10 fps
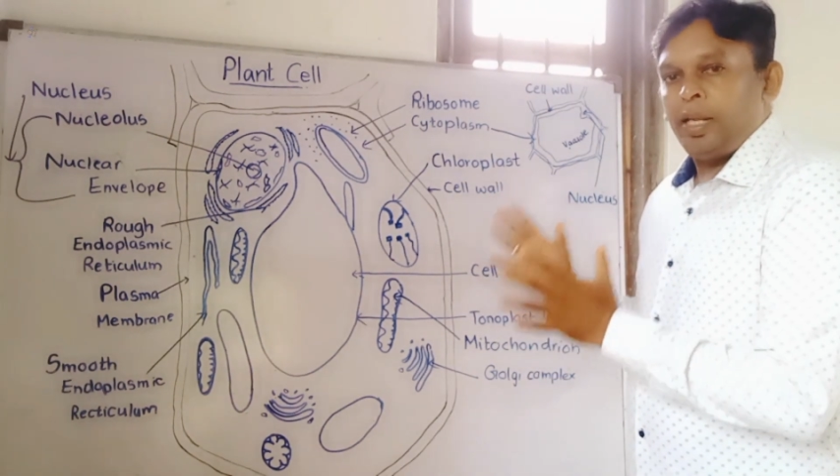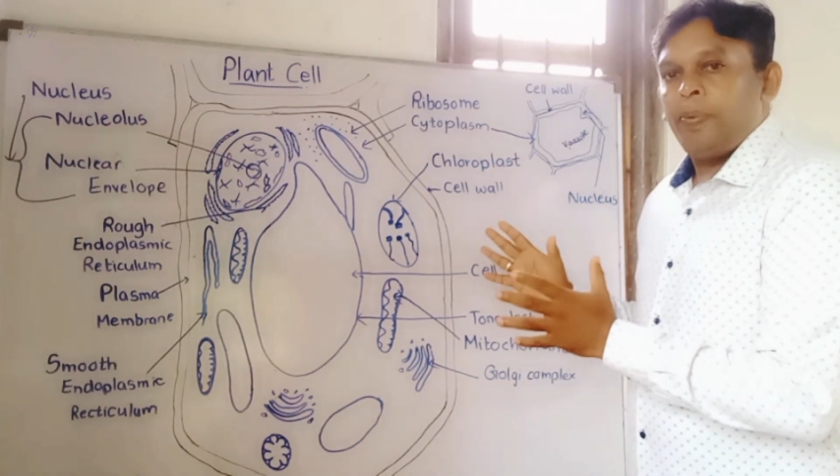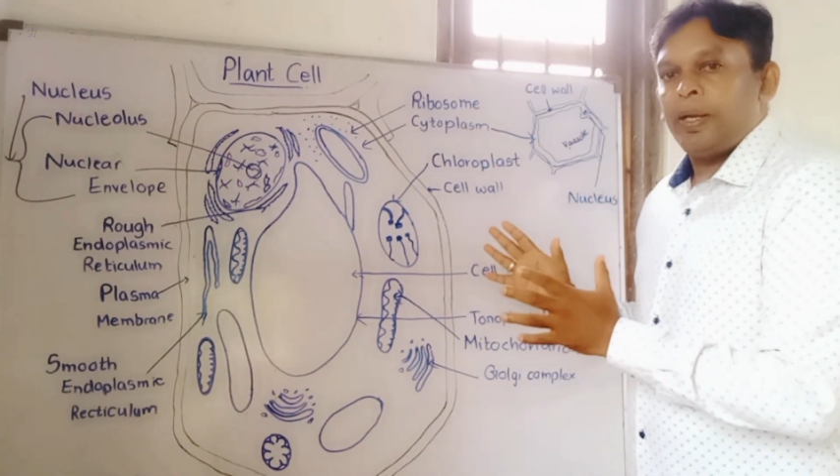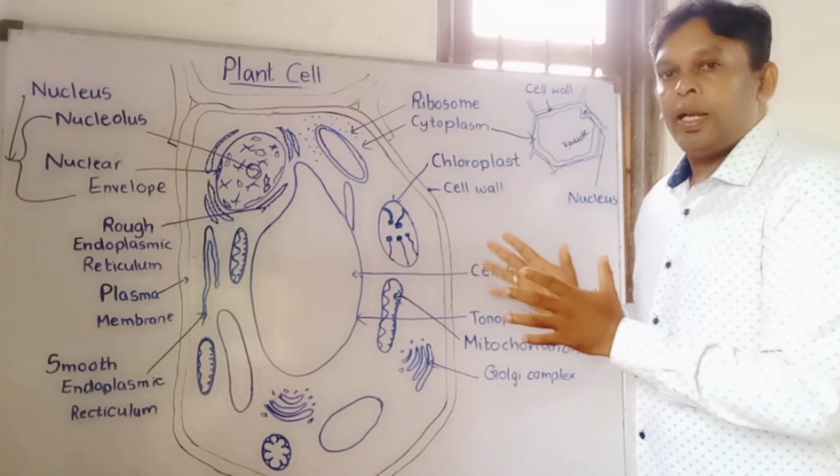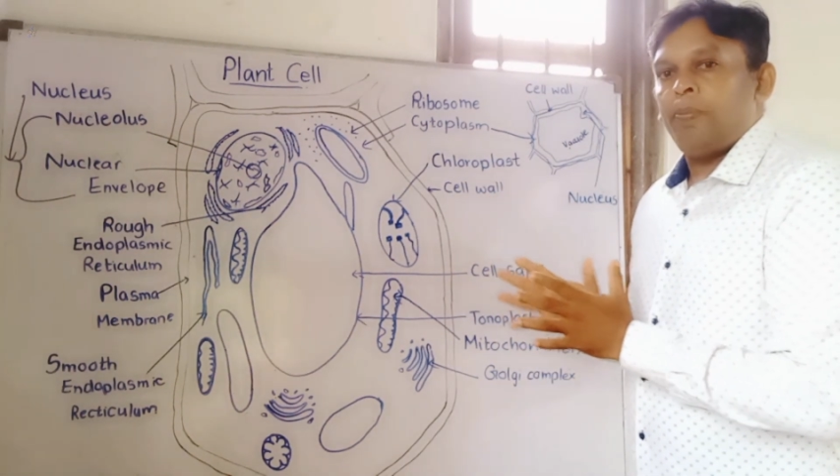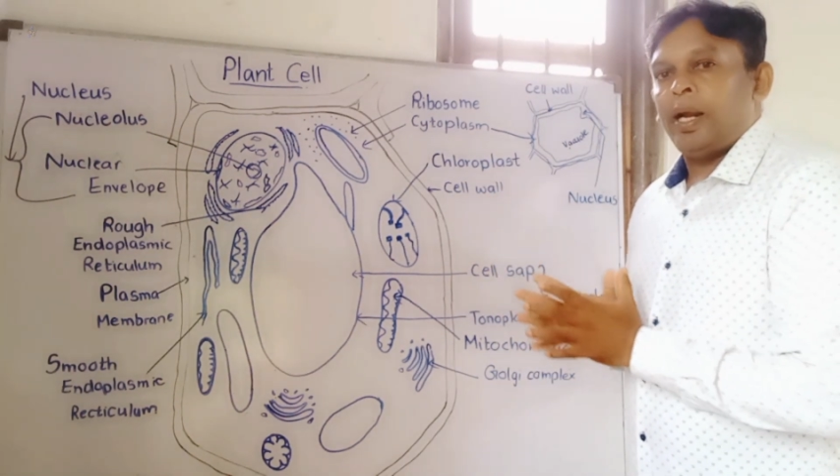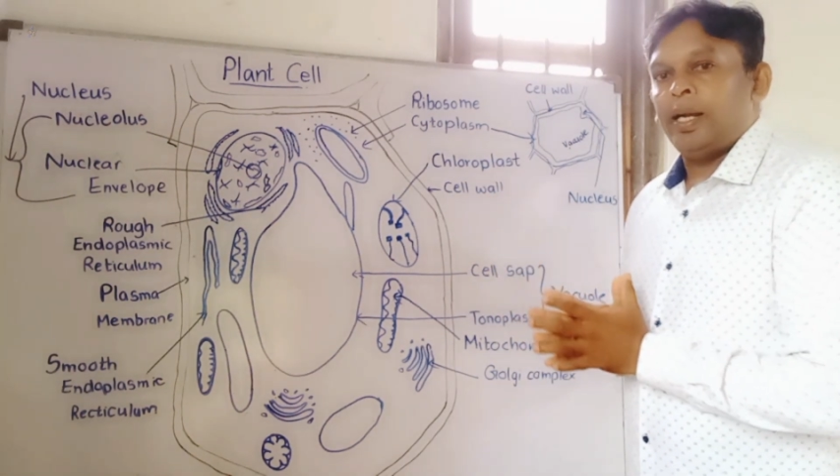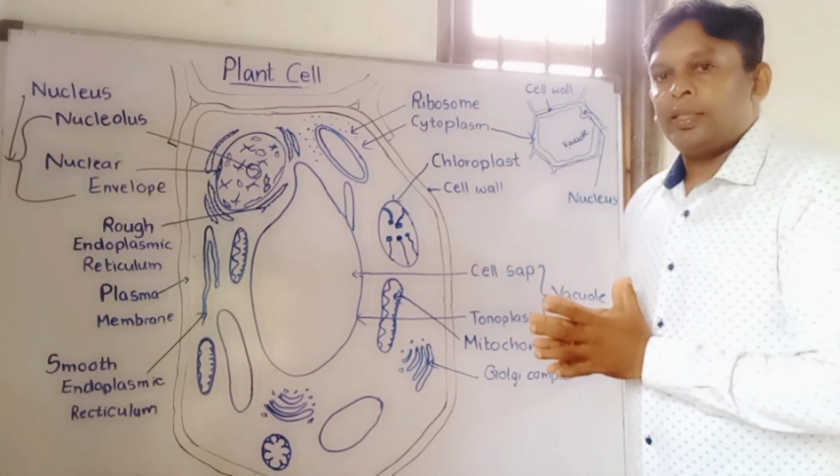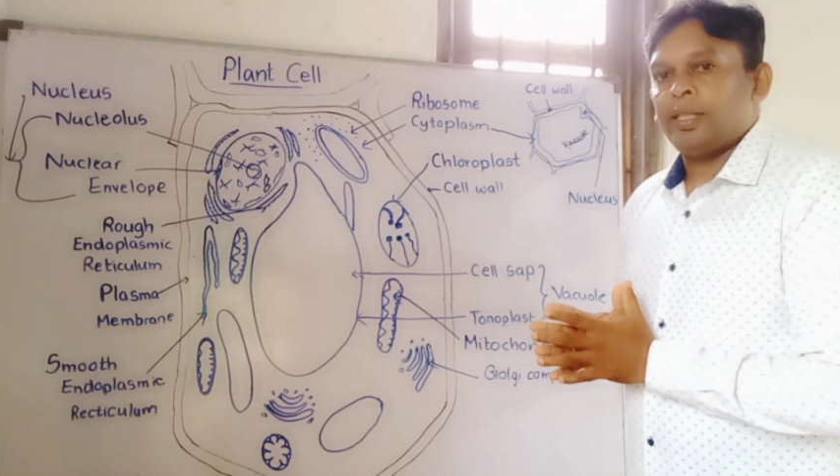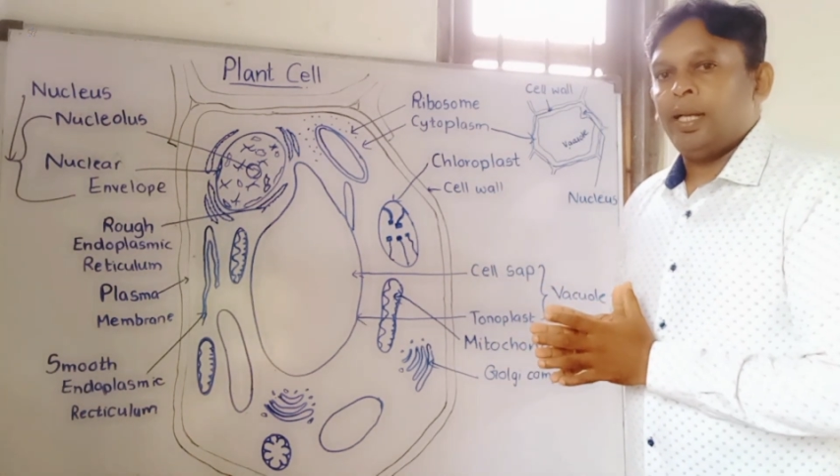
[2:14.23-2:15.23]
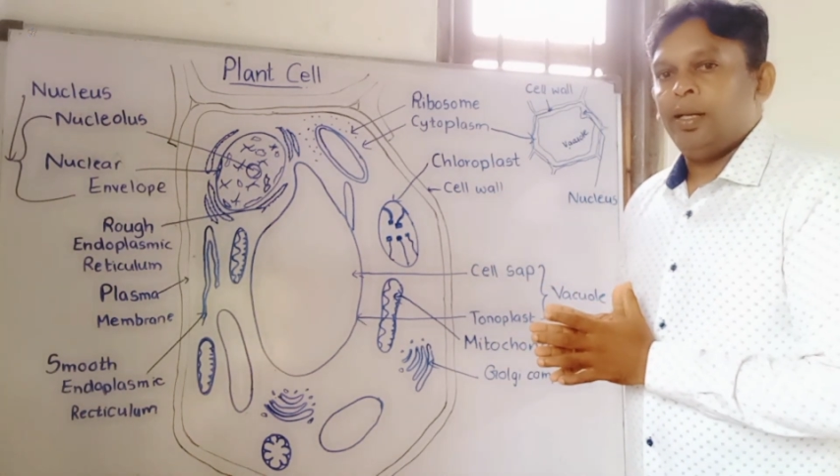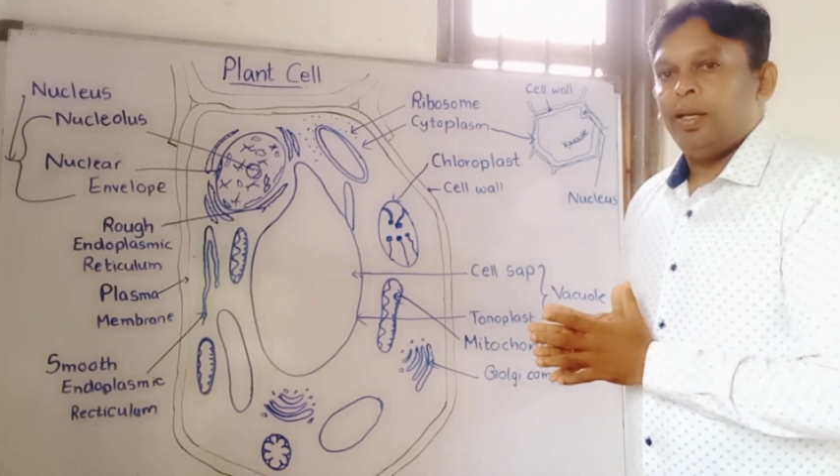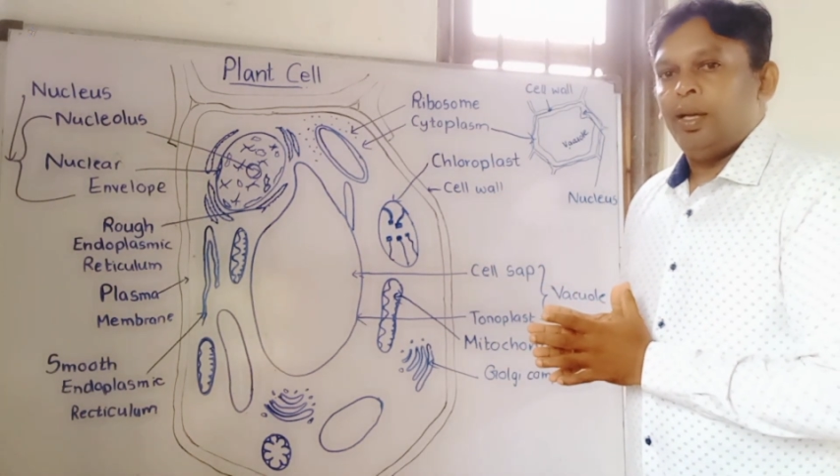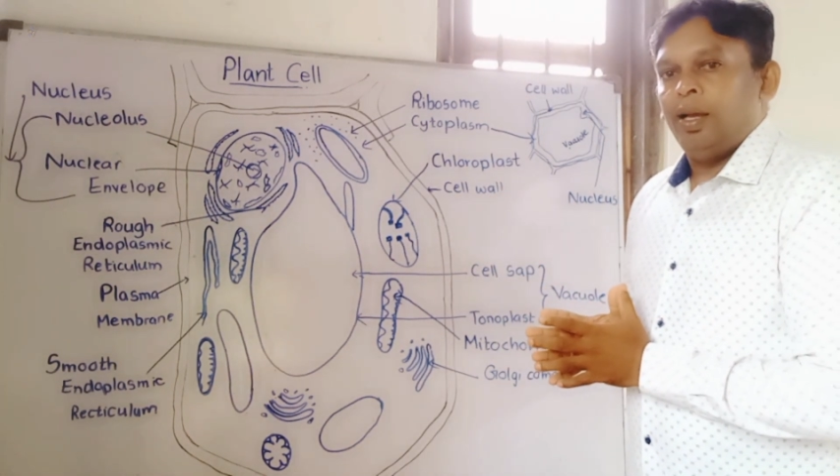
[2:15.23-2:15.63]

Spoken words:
typical plant cell.